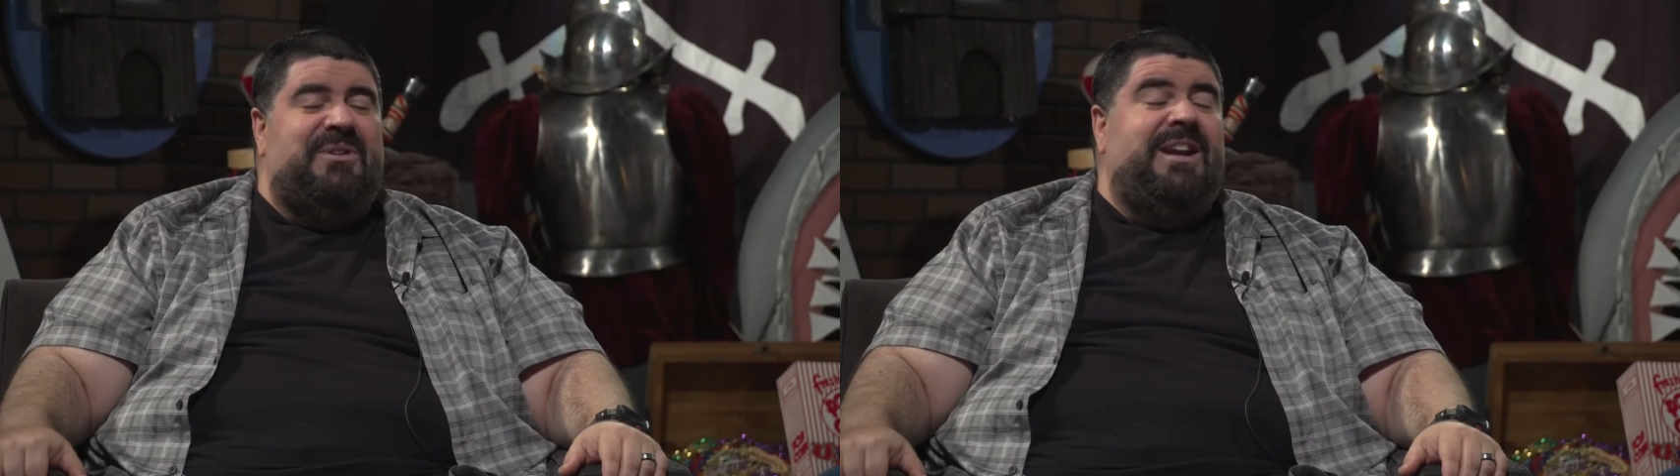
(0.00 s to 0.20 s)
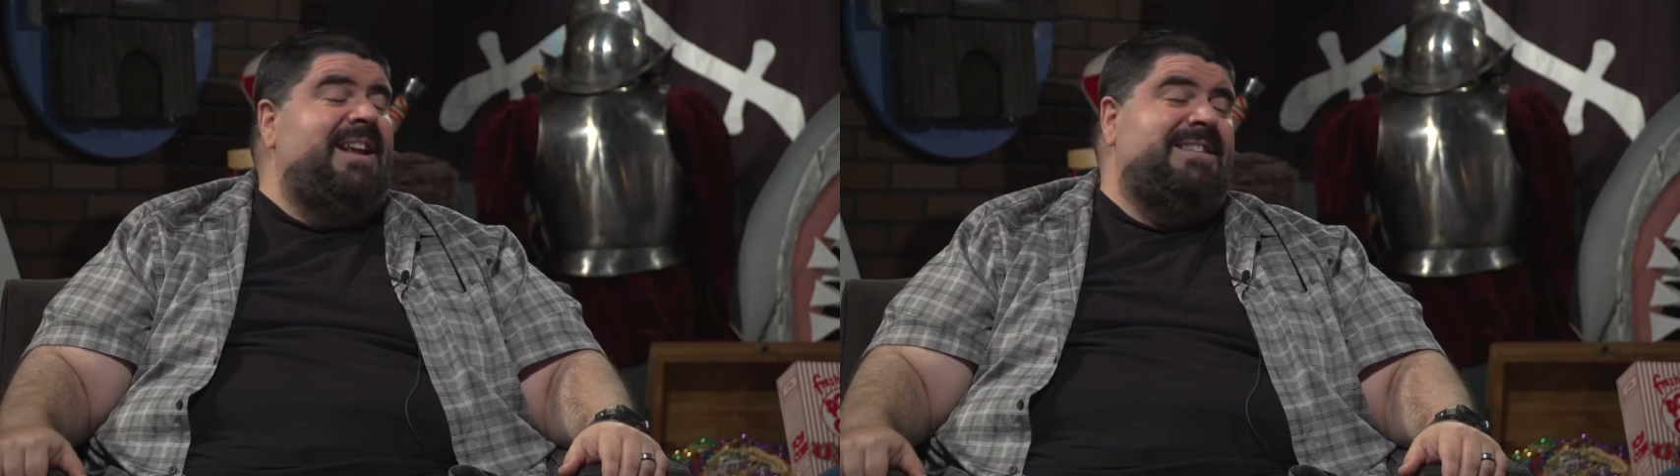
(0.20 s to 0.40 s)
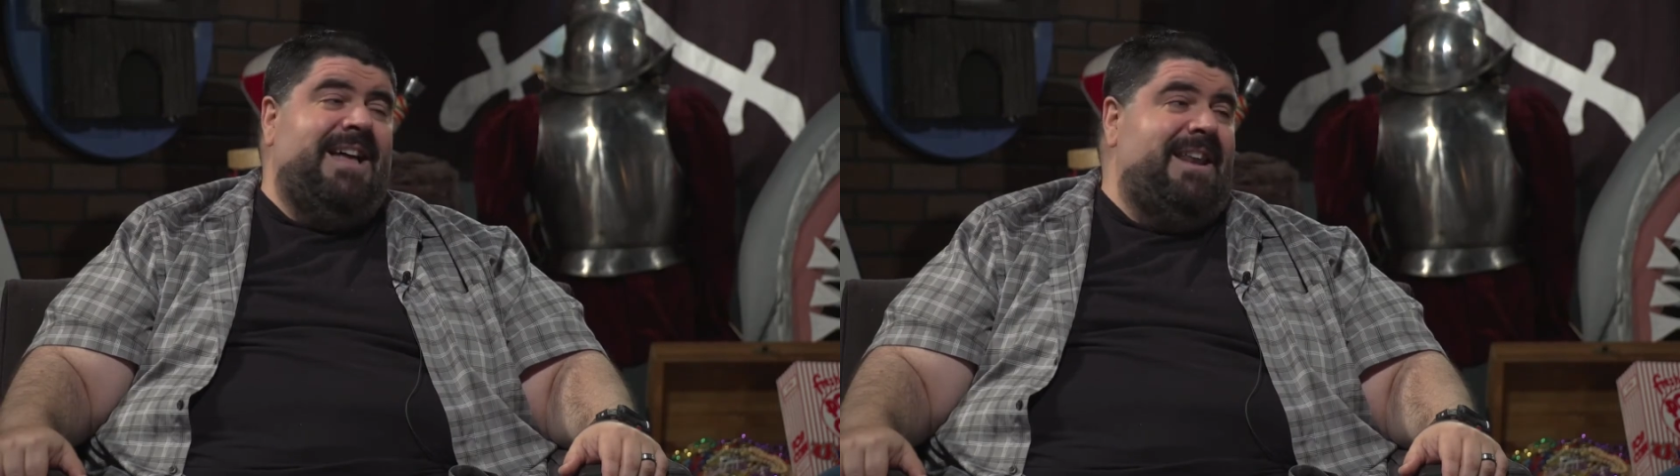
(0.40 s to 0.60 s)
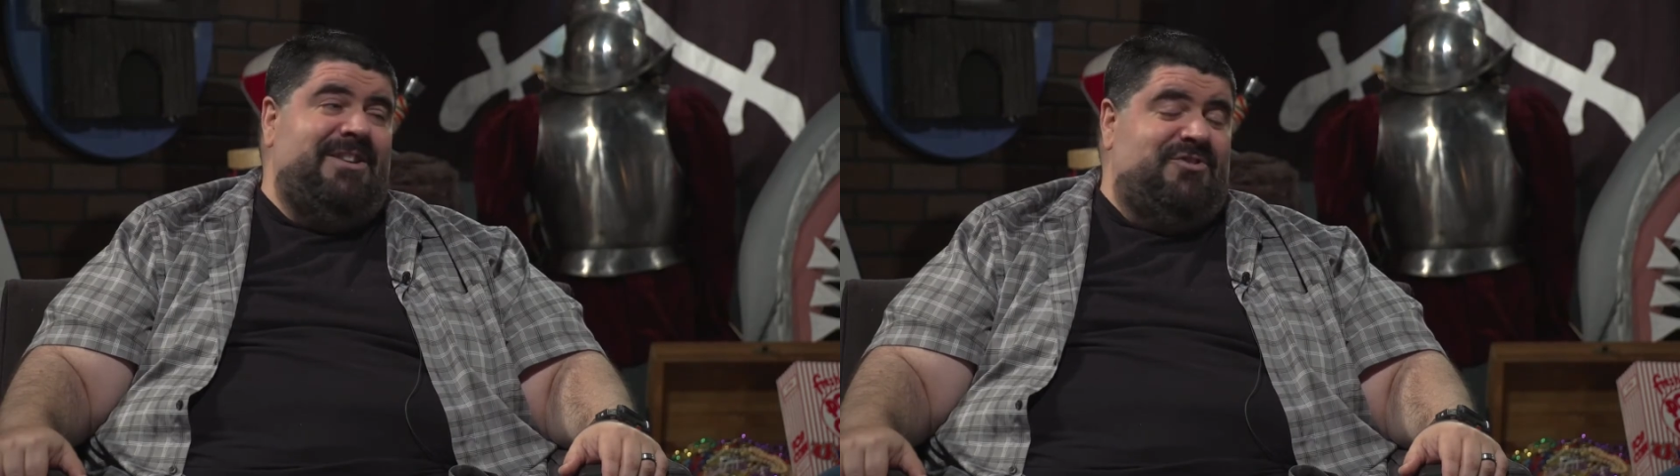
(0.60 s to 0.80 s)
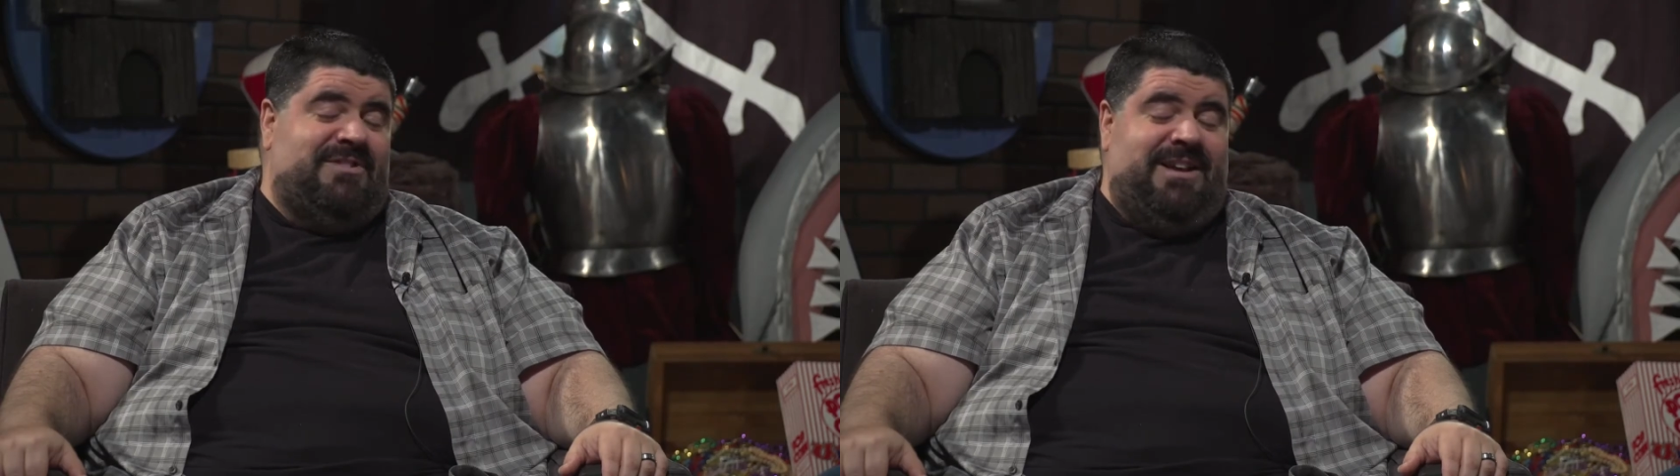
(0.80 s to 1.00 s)
and it's not
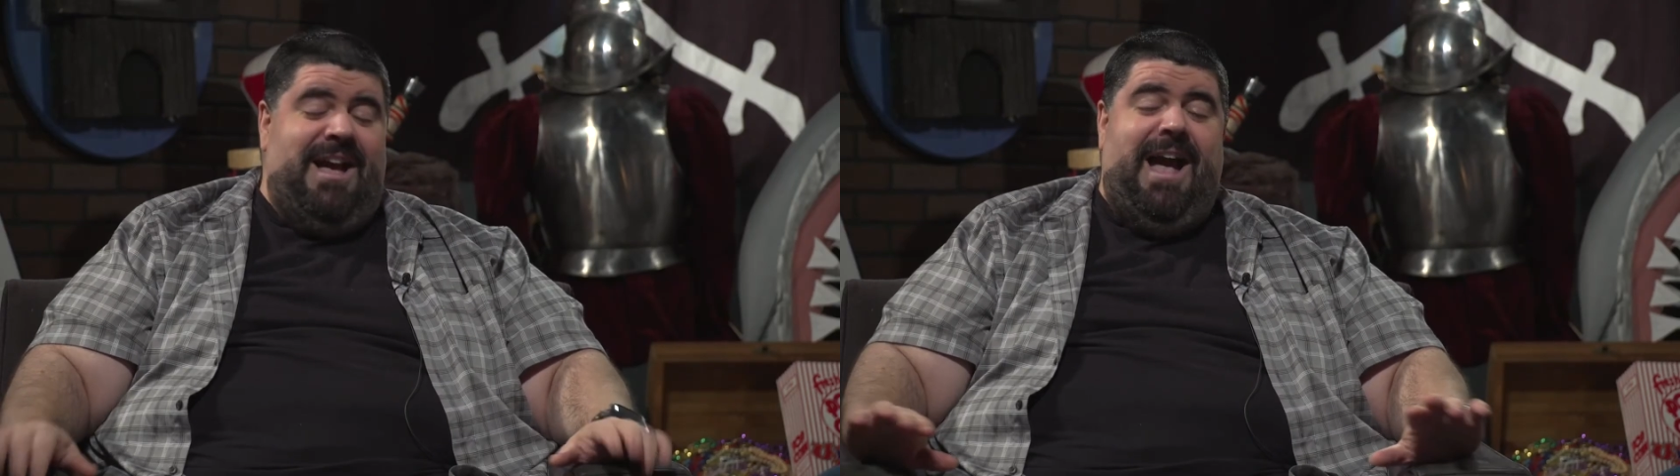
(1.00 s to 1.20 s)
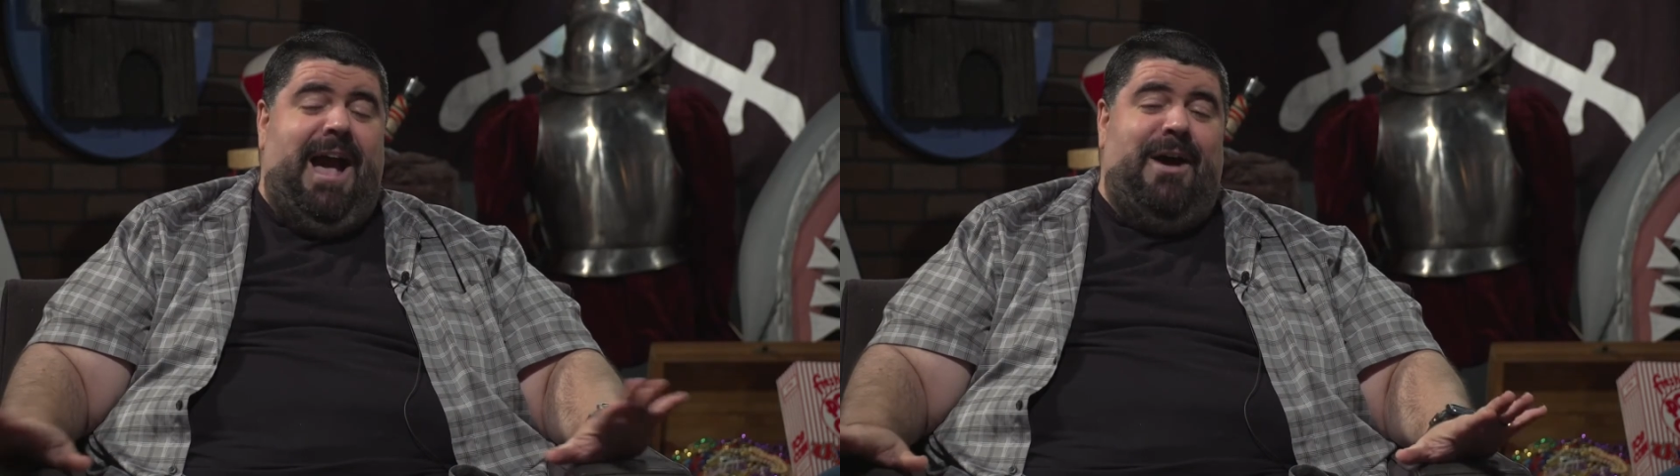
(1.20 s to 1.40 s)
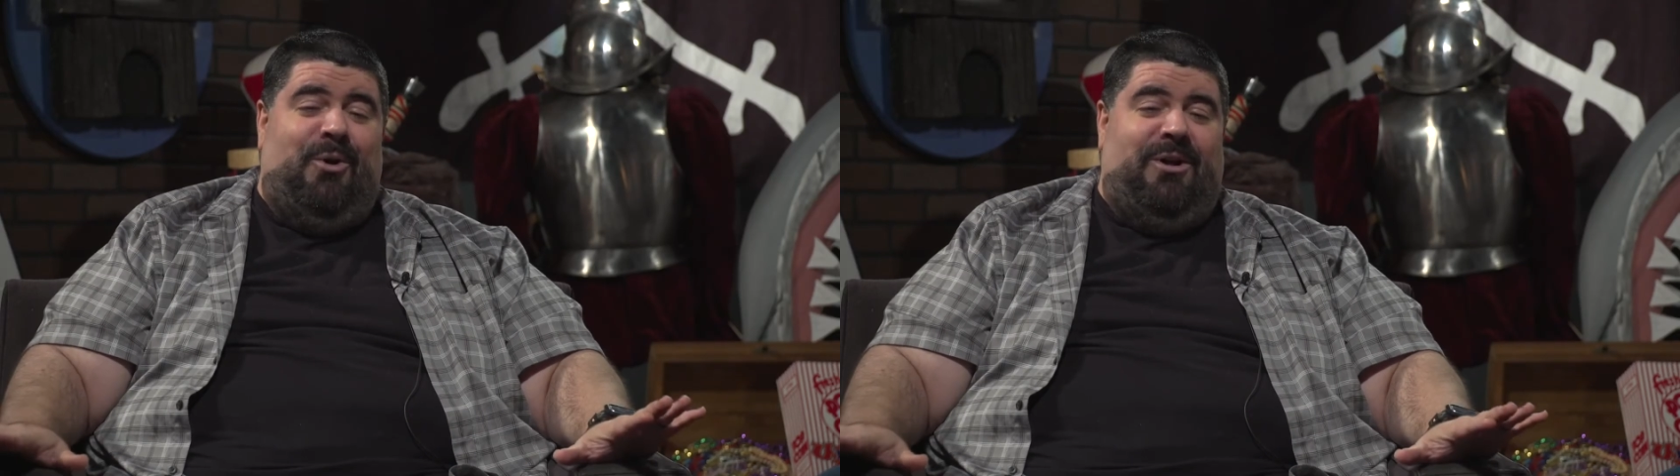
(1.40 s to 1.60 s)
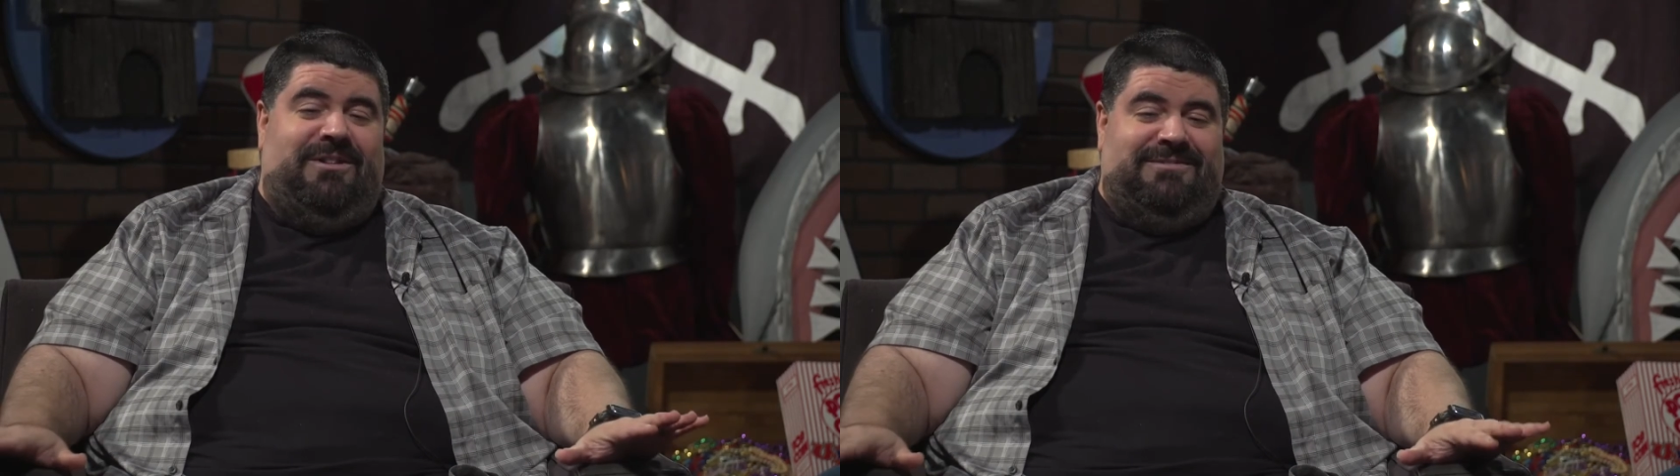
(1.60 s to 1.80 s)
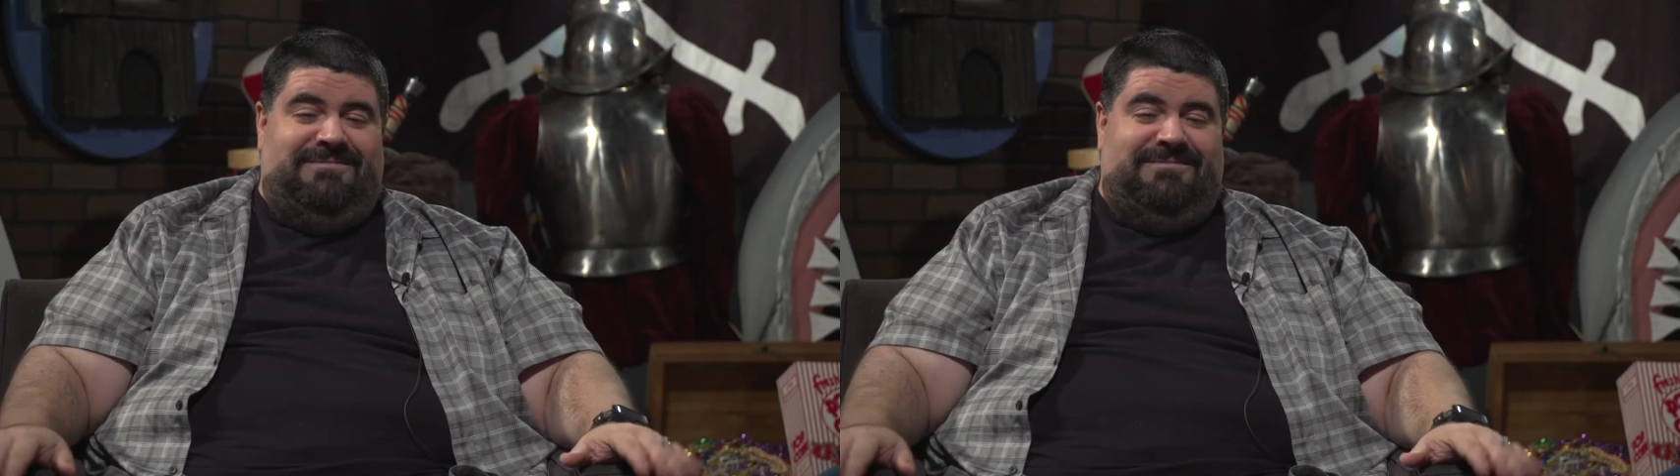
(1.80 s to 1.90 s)
interesting at all.